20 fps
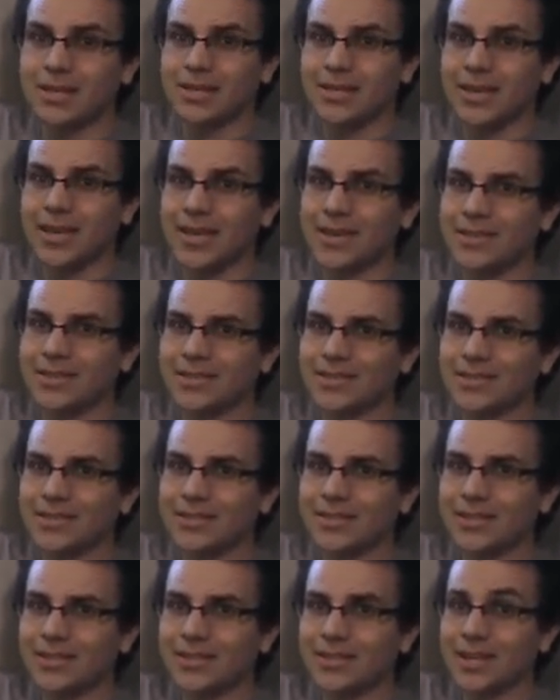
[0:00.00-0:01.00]

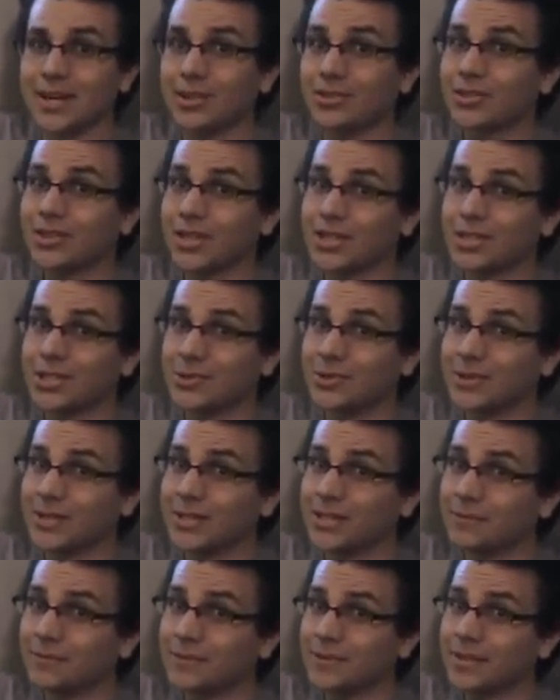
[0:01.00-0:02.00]
can't calculate to an
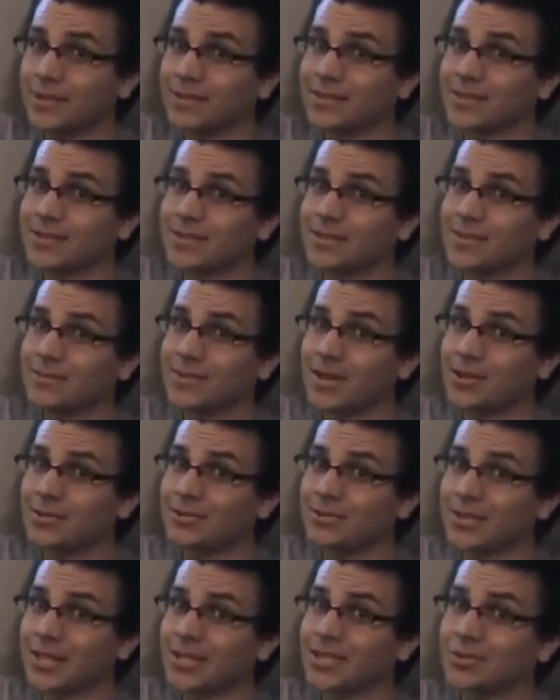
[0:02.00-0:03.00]
infinite amount
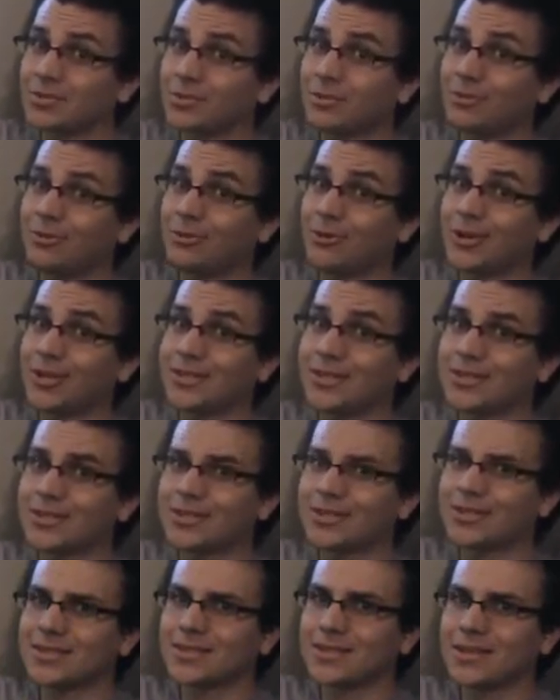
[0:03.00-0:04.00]
of decimal
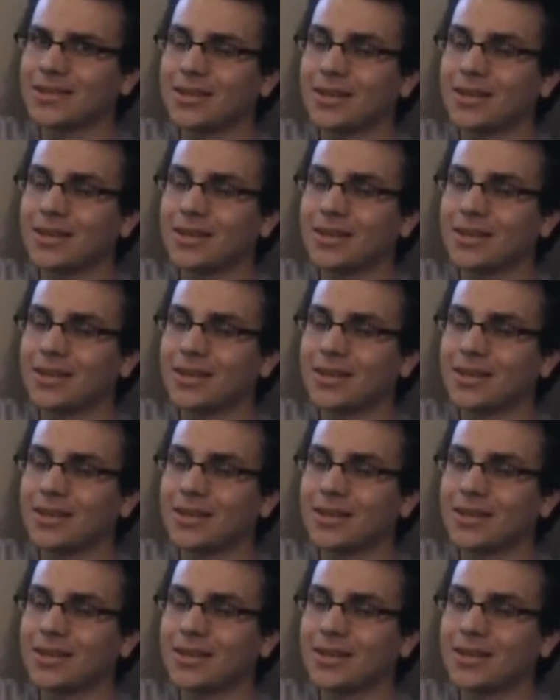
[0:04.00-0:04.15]
points